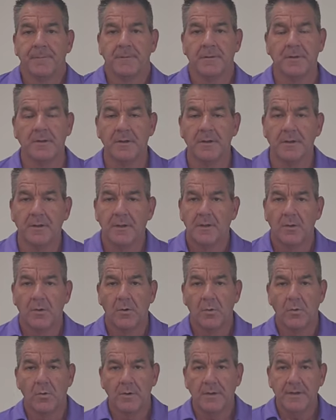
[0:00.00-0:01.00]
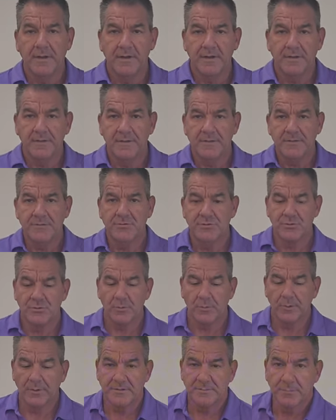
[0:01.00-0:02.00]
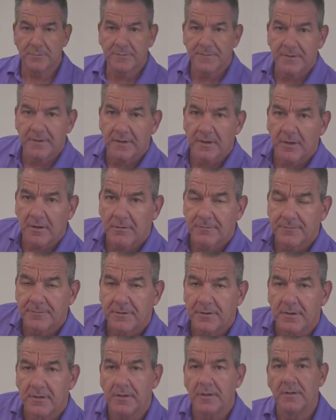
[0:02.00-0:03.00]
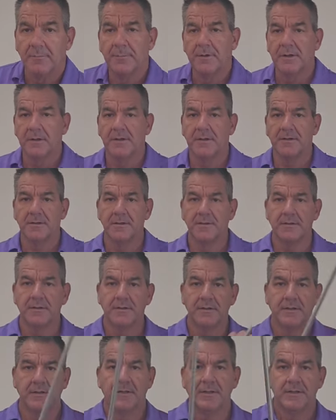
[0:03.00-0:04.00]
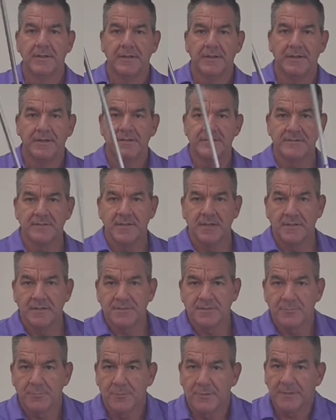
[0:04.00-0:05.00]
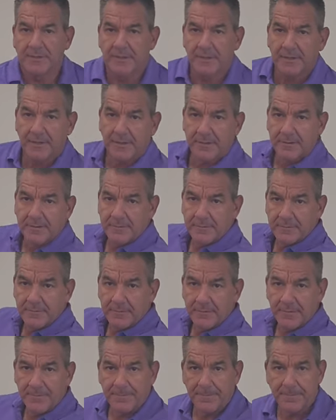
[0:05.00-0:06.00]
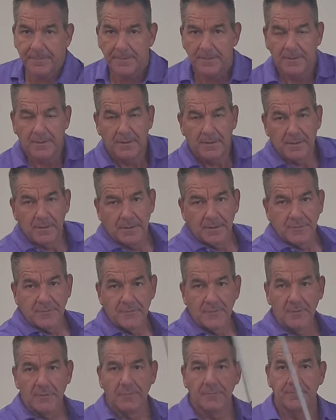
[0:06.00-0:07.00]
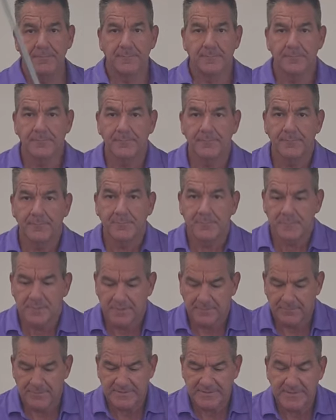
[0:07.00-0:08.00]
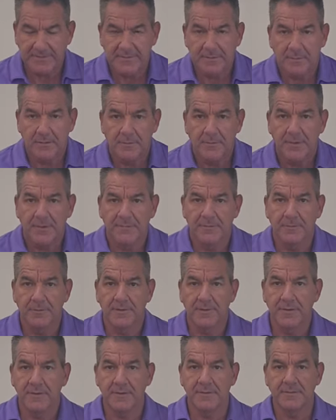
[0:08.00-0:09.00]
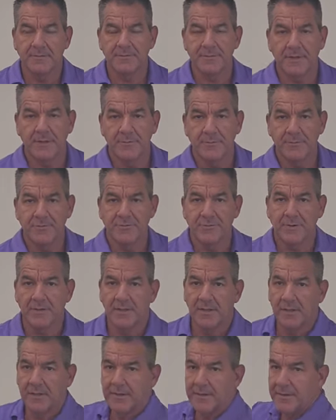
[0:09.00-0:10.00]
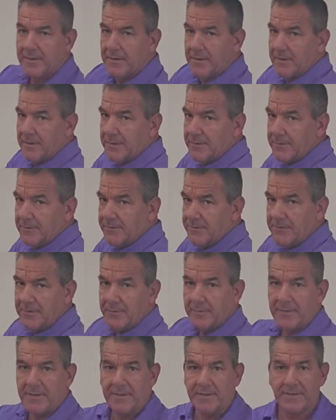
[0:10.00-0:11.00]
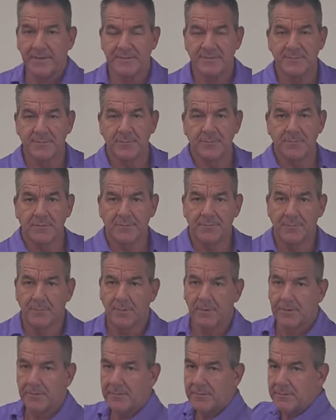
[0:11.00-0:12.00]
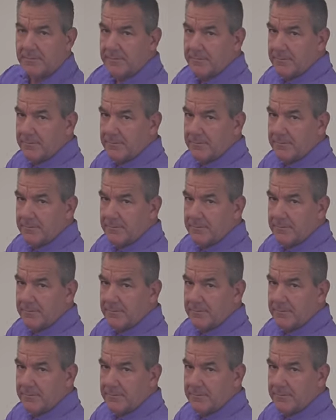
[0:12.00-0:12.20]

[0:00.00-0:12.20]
right? Or any of these joints with the golf club is not swinging, see? So if I take the club back for any length of time in a straight line, you'll see that my head has to move off the ball